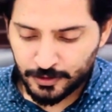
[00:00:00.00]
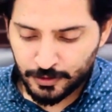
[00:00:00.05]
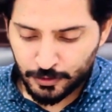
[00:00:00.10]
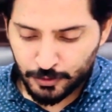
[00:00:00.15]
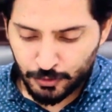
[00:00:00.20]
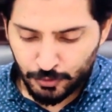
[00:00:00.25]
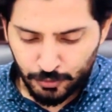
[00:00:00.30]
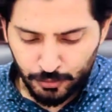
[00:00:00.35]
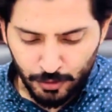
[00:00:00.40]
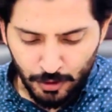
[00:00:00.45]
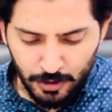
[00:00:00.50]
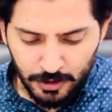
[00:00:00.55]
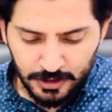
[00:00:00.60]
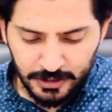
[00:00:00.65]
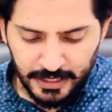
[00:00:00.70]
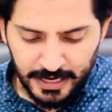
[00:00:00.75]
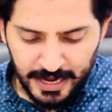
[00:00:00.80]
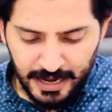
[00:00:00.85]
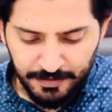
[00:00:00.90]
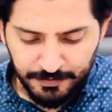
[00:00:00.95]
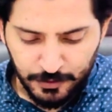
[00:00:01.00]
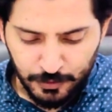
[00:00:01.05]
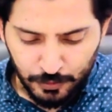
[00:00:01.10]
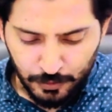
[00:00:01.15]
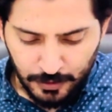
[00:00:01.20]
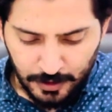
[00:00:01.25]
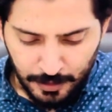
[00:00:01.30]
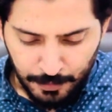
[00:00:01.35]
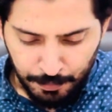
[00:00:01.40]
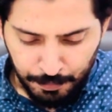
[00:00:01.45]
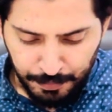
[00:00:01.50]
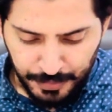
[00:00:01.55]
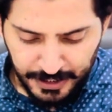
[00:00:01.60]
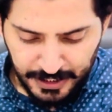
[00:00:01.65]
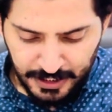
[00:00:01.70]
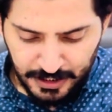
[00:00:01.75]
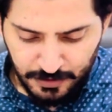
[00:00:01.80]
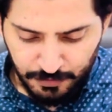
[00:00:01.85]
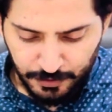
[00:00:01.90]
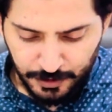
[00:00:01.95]
do not have to
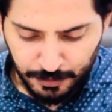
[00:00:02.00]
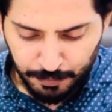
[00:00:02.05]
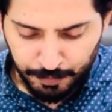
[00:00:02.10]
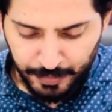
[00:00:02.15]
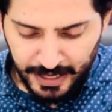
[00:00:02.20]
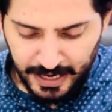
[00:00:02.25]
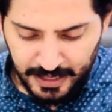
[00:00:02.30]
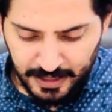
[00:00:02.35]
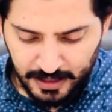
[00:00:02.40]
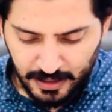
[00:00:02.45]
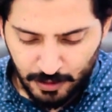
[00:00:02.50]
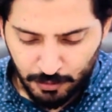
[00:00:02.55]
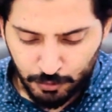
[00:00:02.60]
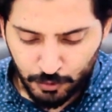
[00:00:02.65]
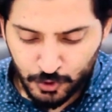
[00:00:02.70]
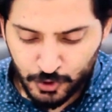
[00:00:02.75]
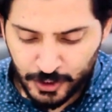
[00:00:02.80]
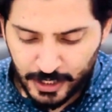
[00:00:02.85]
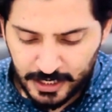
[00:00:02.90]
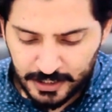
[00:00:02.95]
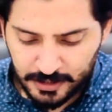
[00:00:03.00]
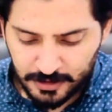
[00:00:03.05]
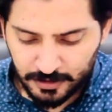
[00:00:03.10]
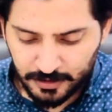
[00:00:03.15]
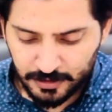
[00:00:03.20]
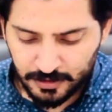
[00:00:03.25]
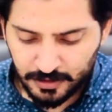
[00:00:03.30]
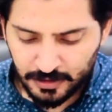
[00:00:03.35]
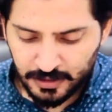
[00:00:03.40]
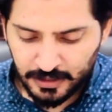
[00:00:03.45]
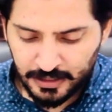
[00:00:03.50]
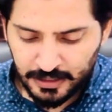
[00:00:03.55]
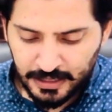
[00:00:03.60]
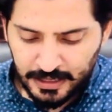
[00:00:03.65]
compete with background chatter,